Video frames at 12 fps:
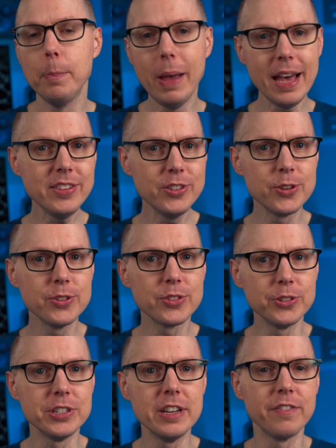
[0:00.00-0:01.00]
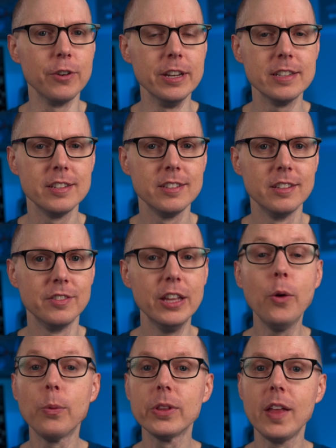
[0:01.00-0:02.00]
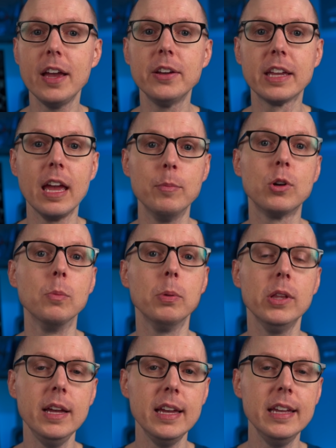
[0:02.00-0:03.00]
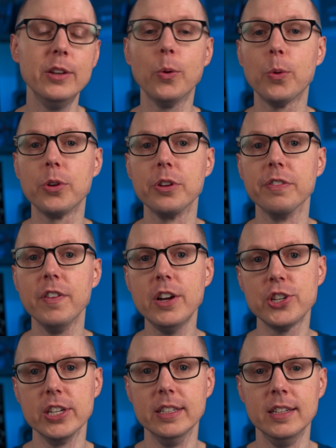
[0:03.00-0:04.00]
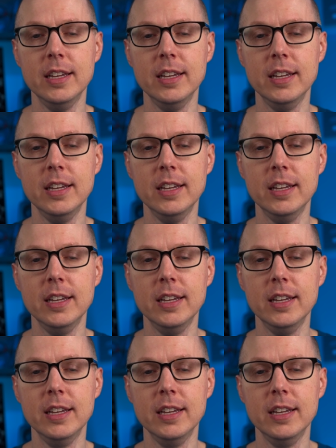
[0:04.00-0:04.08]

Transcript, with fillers: capacitors are different. They don't rely on chemical play in order to function.